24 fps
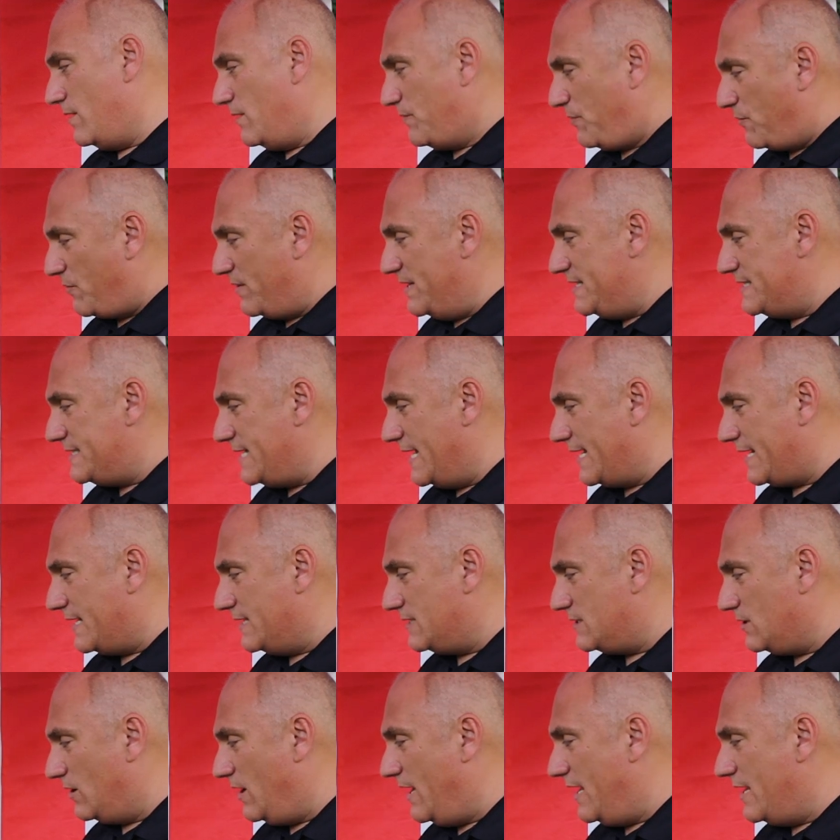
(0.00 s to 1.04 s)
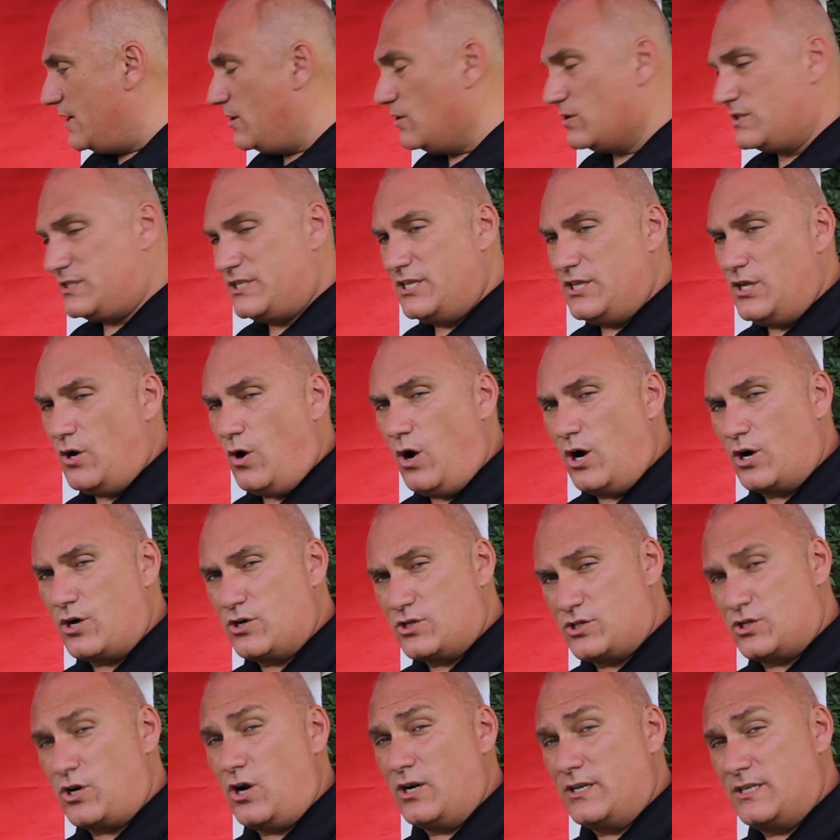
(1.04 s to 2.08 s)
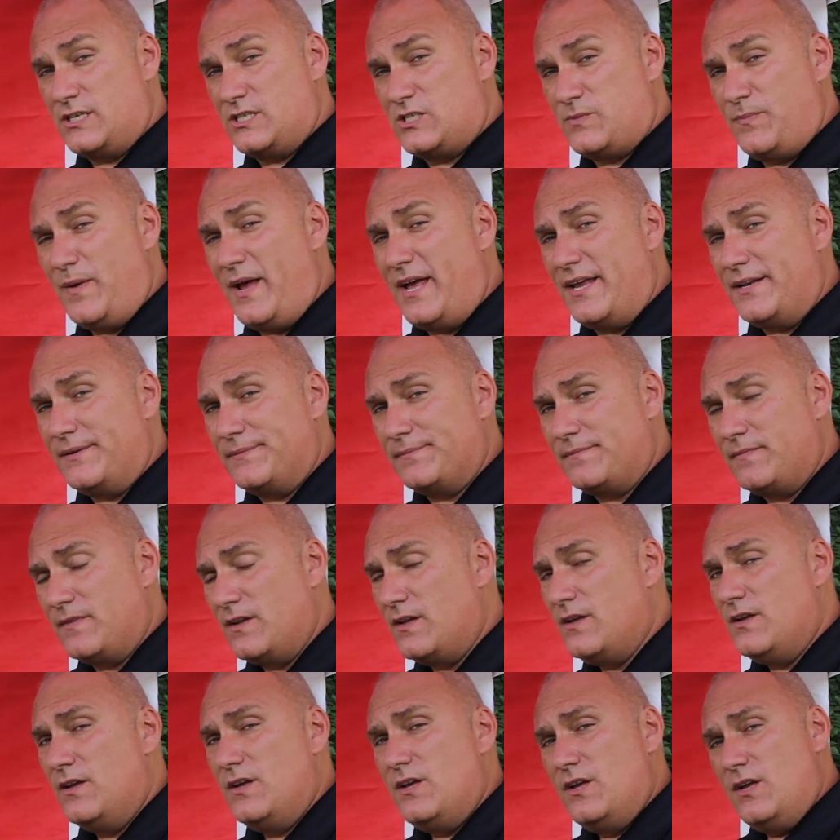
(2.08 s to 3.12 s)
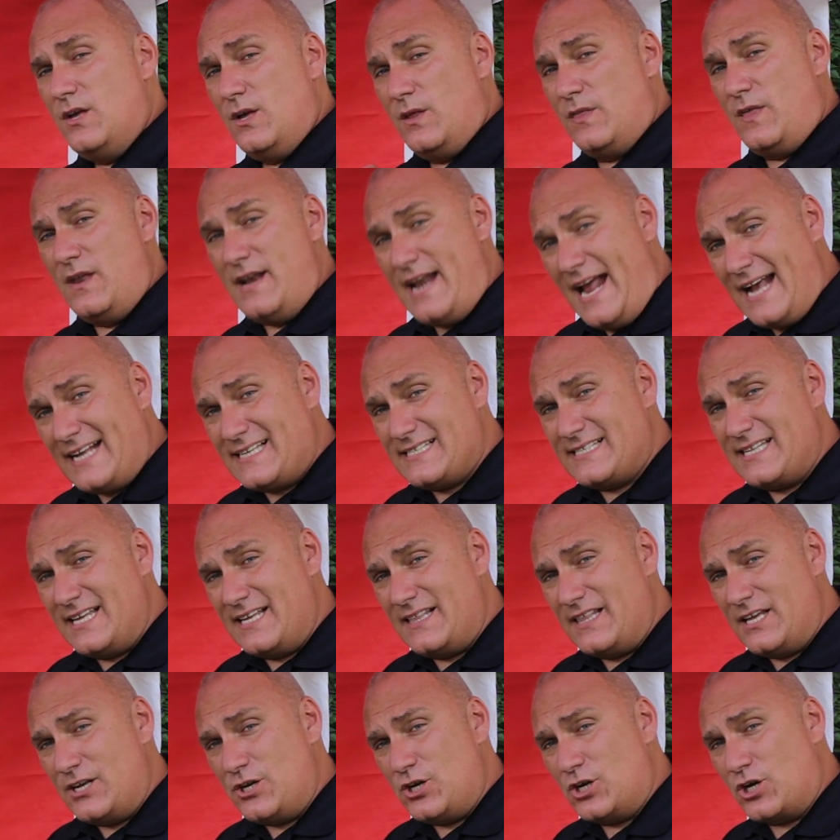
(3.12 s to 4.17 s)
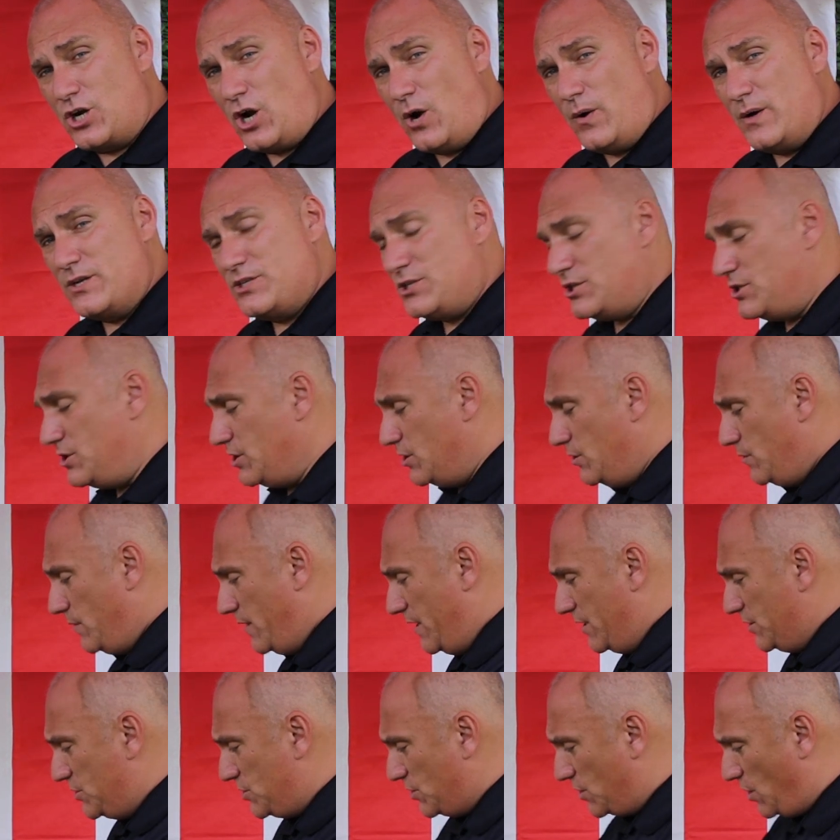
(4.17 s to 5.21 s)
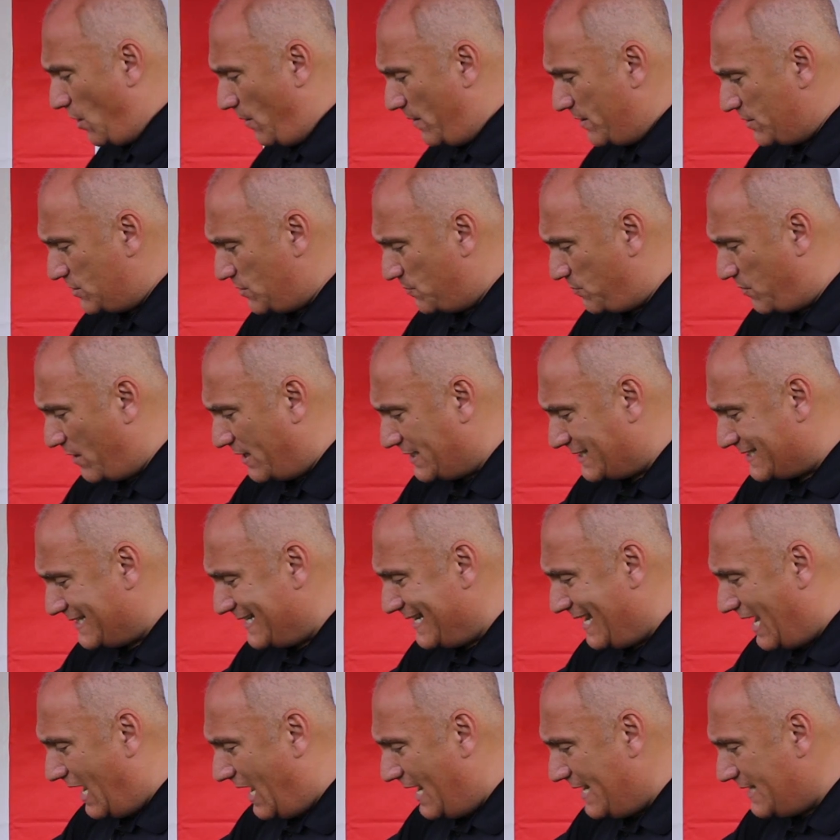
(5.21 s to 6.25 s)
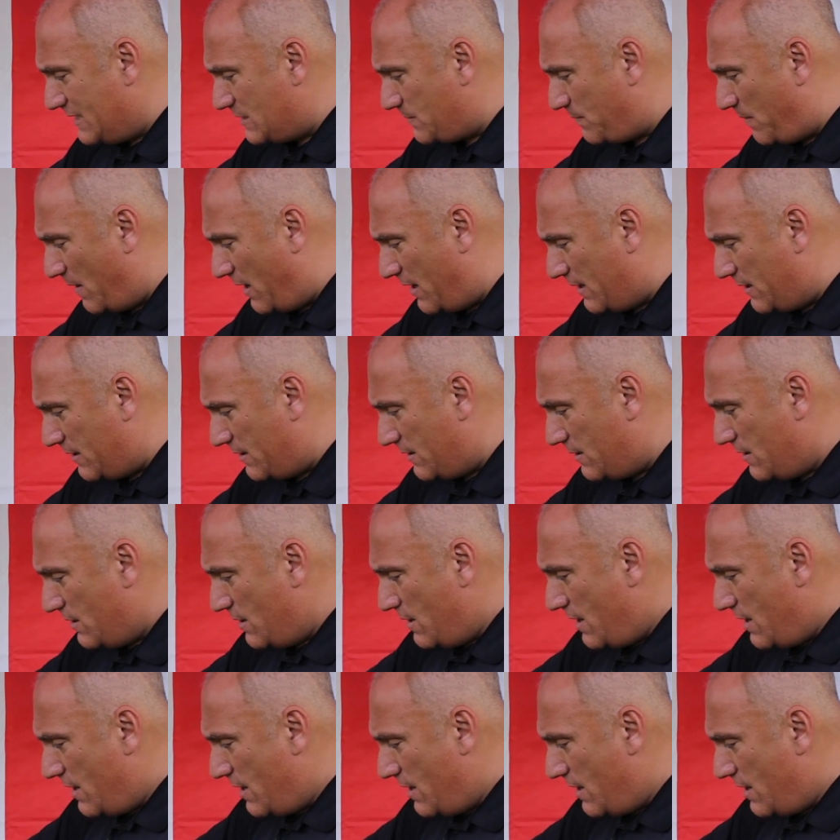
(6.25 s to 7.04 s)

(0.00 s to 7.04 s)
a 3-second delay, you'll see the auger start to spin. The next thing that you're going to do is you're going to press the ice button.